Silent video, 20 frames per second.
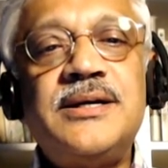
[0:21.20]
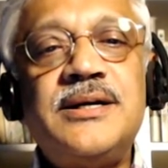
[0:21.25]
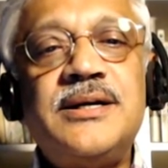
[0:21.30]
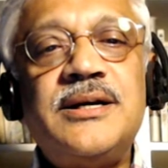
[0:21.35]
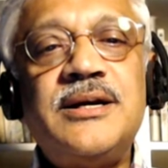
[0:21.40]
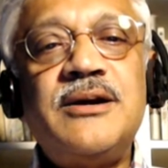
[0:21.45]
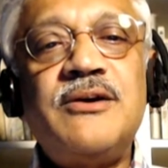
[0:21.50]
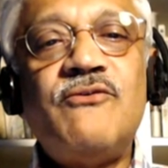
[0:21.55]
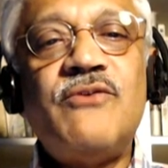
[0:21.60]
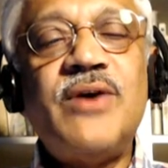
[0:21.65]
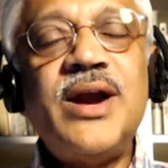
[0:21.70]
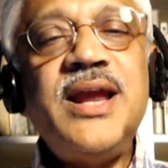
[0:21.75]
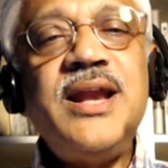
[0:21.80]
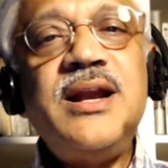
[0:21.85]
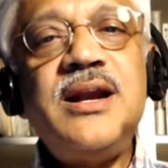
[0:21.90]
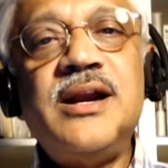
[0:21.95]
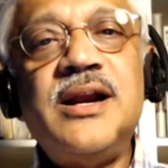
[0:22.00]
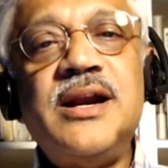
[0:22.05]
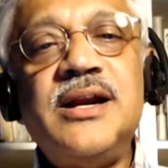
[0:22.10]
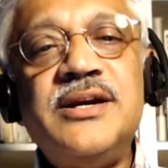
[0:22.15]
While
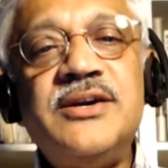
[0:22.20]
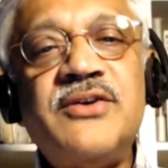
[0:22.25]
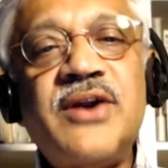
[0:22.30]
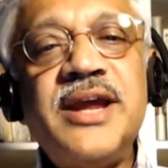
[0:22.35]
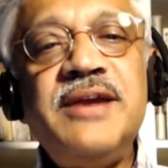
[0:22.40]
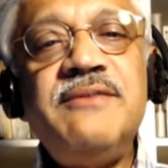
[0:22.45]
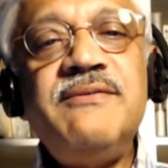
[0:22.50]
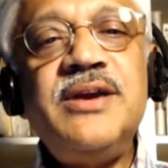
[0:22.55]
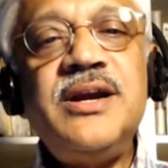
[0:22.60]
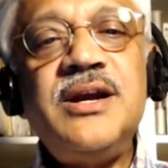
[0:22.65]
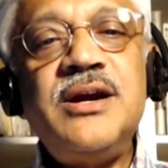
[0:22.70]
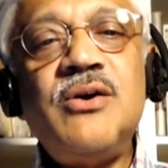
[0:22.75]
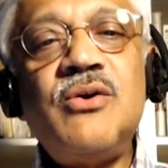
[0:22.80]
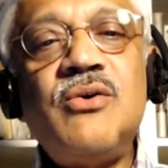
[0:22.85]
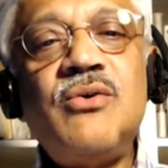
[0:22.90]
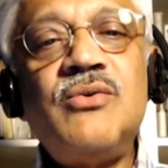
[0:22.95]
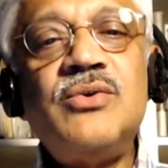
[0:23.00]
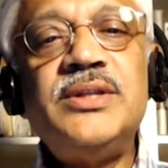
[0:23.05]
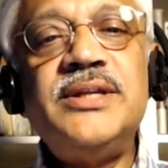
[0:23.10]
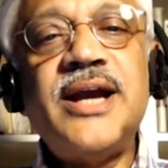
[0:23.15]
driving on
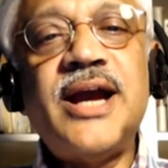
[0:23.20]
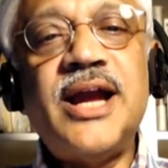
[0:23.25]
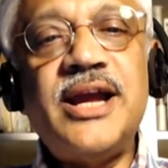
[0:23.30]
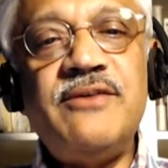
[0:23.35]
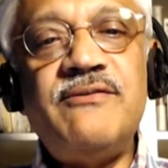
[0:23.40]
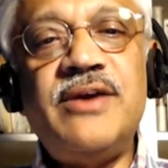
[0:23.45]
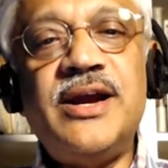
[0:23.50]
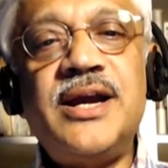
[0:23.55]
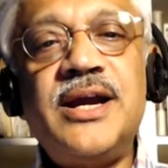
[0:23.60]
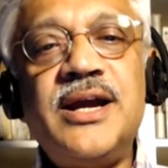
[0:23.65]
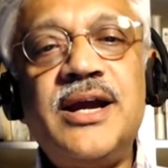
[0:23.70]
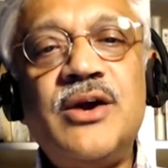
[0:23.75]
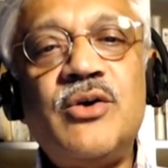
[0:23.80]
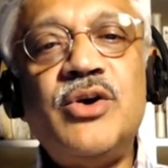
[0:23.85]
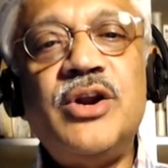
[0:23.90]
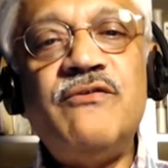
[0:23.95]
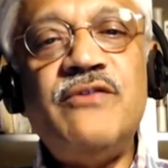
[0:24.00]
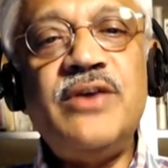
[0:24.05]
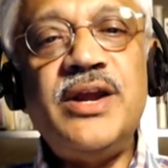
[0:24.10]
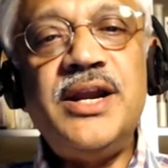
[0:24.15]
the highway on a
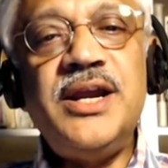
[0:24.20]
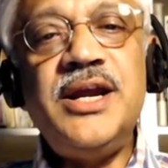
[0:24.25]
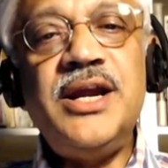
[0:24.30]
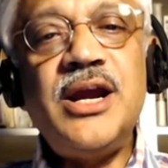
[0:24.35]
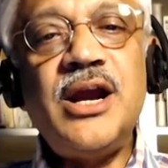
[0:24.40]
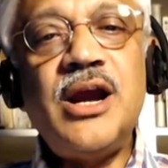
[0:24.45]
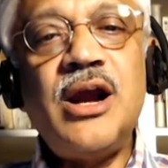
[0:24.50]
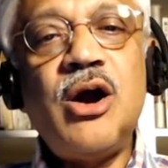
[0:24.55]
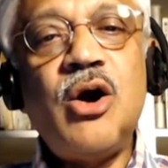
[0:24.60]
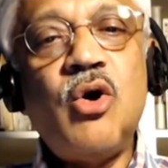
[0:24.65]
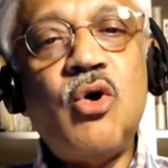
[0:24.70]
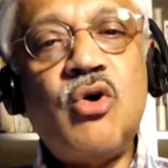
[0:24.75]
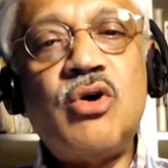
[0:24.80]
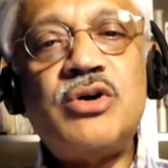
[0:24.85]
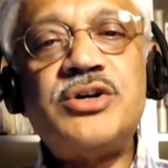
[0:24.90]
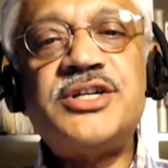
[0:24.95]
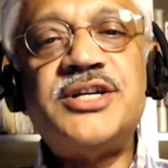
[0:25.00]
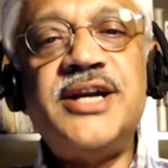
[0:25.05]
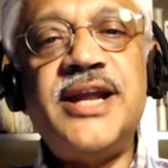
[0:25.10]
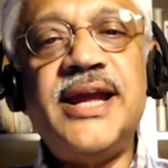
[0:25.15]
very hot
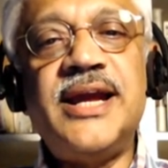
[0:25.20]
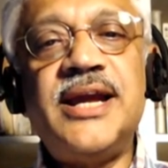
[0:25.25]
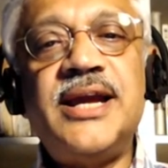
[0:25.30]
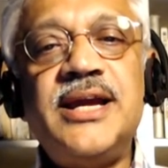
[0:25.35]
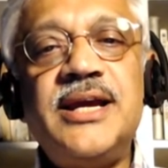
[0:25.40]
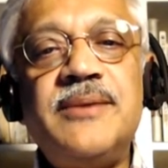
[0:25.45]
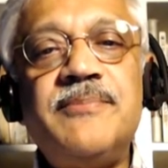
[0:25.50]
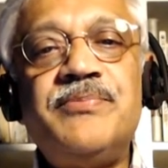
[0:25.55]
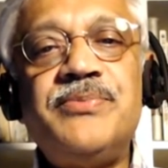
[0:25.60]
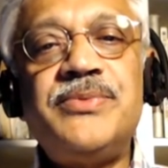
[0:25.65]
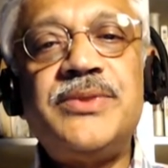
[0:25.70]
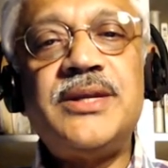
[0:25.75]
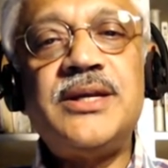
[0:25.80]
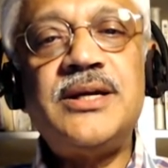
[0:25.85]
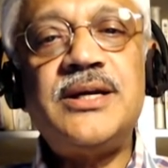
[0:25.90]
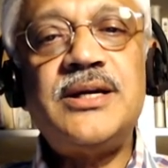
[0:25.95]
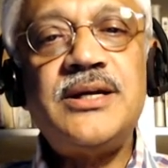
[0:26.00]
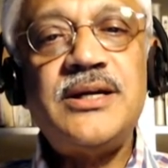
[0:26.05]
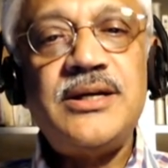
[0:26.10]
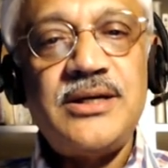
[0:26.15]
day,
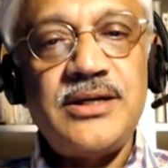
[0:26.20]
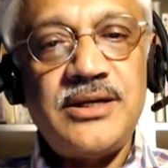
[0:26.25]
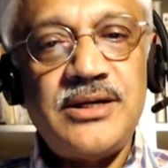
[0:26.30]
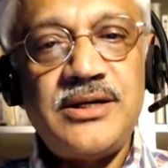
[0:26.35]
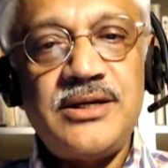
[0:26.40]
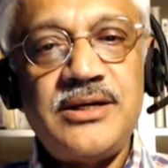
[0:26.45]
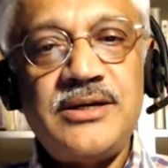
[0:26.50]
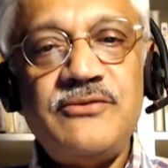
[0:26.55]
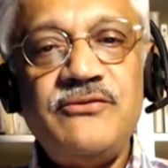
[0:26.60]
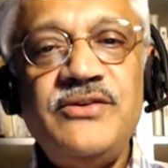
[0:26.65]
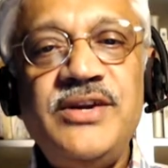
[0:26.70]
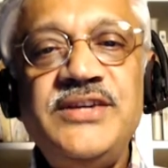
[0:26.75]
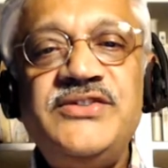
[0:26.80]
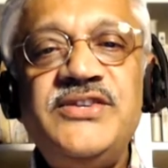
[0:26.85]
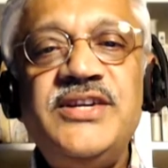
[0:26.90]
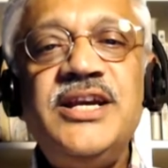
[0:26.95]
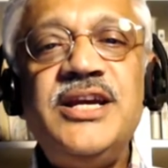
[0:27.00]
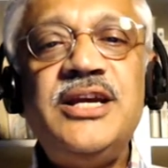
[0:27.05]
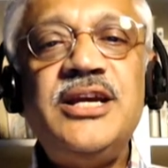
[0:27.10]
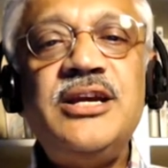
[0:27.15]
we
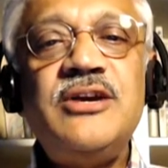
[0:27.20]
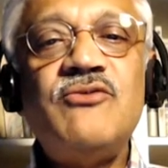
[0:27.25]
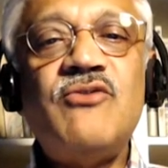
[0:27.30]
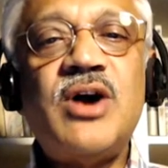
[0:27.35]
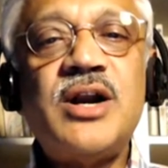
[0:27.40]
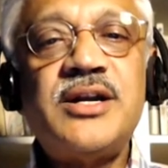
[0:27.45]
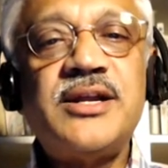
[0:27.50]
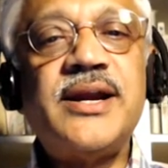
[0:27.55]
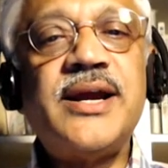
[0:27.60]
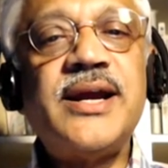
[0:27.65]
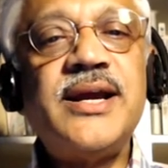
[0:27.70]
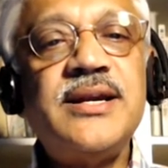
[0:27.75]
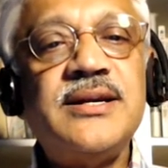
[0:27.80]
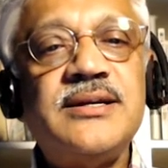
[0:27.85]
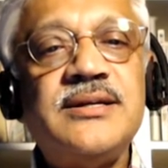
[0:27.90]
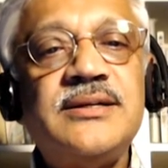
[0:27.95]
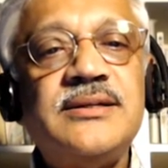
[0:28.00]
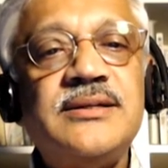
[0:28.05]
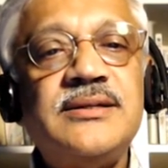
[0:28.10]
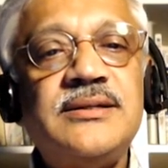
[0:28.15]
see water ahead.
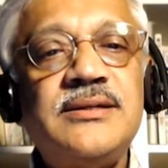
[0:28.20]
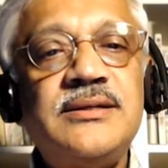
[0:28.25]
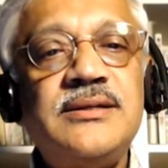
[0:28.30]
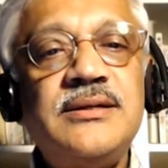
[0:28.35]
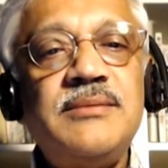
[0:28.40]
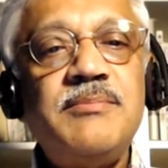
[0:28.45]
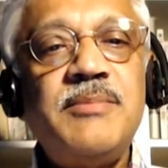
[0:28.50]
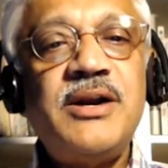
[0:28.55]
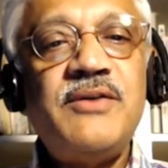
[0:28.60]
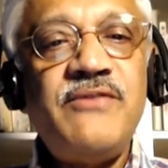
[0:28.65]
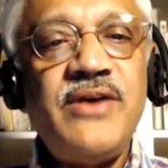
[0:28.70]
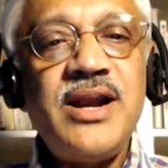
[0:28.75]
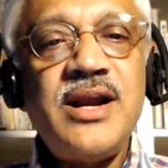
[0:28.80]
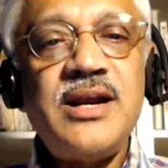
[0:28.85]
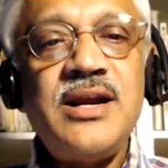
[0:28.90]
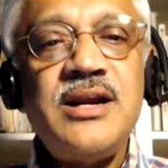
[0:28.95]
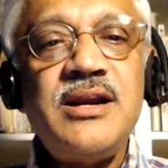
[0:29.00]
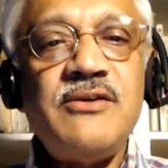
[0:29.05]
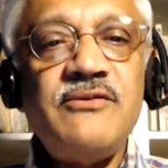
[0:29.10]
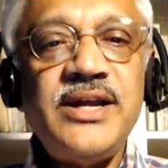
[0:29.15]
But when
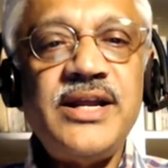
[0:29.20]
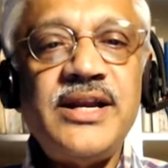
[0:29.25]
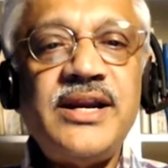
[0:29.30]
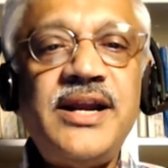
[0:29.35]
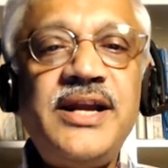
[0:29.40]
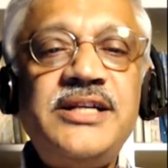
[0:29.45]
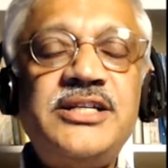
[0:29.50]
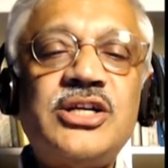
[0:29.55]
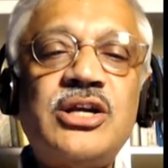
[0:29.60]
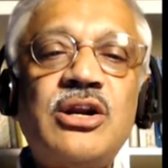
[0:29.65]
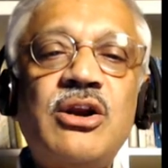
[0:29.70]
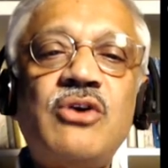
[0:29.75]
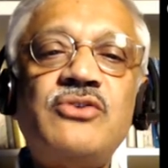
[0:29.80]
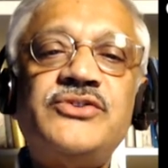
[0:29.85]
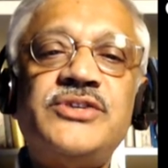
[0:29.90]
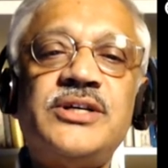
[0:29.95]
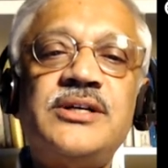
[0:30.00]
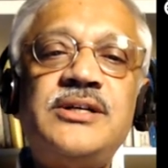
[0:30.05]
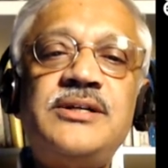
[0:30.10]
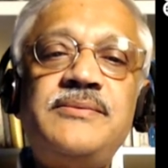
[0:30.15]
we reach
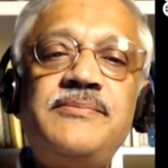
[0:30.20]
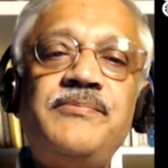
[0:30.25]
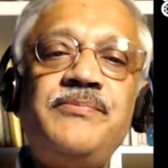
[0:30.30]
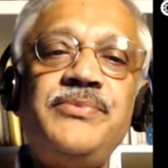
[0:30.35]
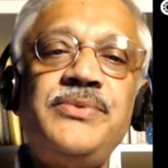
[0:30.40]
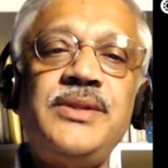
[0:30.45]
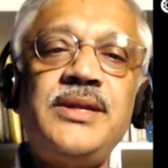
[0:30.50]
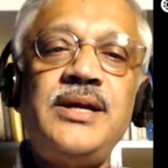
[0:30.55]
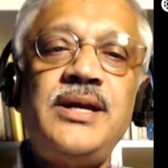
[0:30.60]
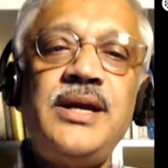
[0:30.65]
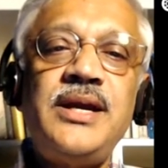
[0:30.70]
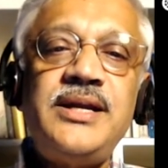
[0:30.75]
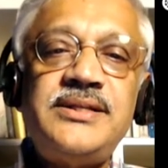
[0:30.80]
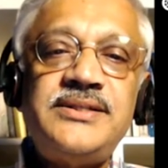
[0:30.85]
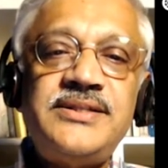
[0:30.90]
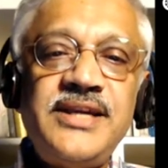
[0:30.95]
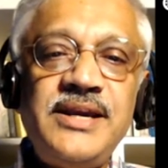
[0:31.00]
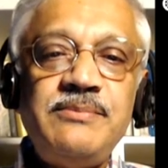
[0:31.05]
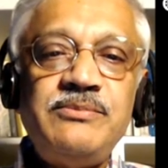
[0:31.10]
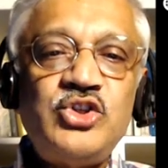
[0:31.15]
closer, it
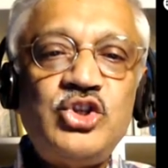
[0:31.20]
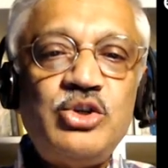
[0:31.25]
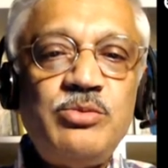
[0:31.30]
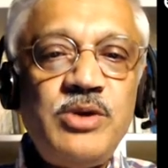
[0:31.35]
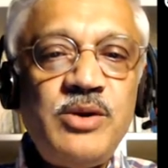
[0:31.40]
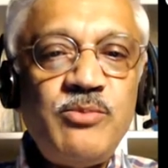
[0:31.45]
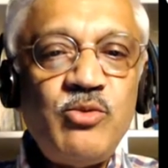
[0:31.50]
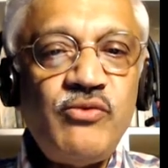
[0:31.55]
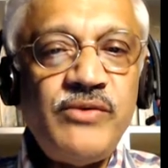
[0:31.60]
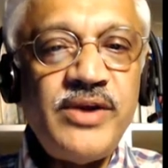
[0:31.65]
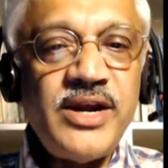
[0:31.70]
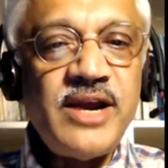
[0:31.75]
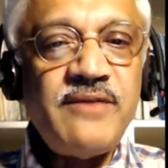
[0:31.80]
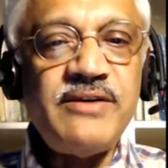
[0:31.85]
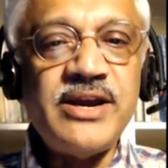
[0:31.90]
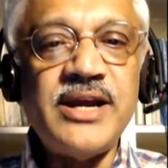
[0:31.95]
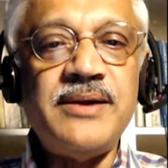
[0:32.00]
seems to be moving away.